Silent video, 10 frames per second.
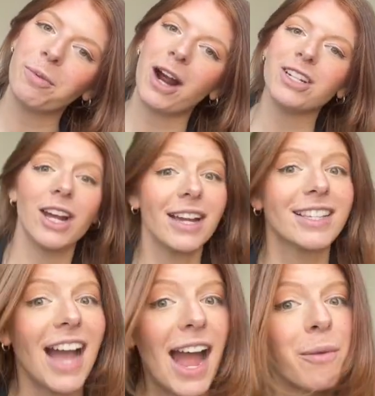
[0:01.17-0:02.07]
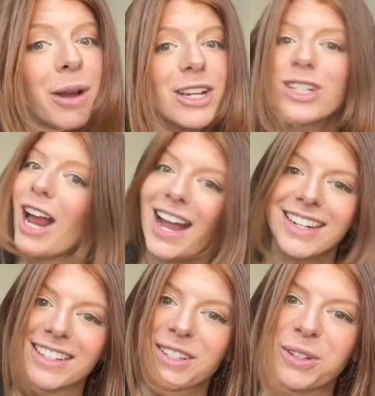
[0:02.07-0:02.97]
projects I wish I
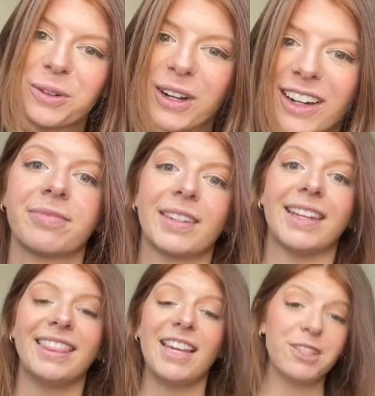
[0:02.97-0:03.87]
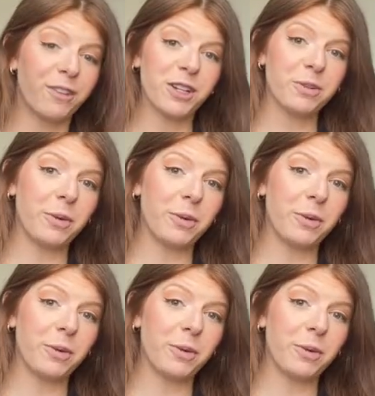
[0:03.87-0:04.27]
did sooner. This first